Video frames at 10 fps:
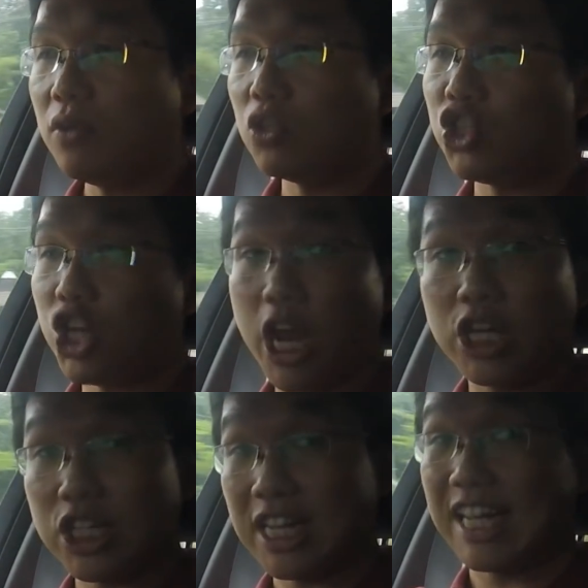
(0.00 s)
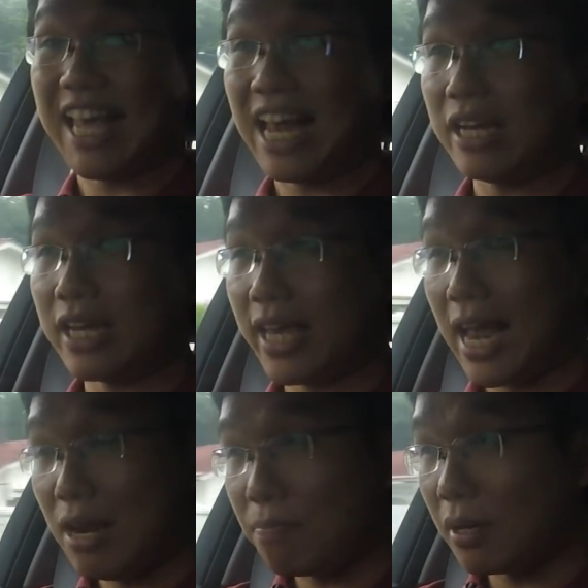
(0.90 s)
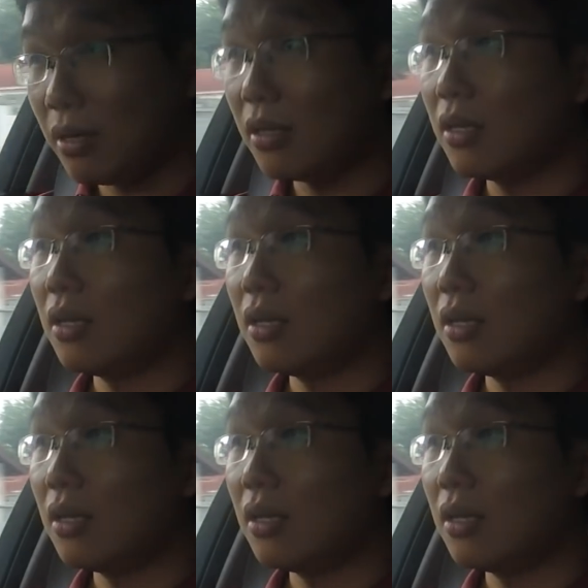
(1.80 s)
to change the caliper,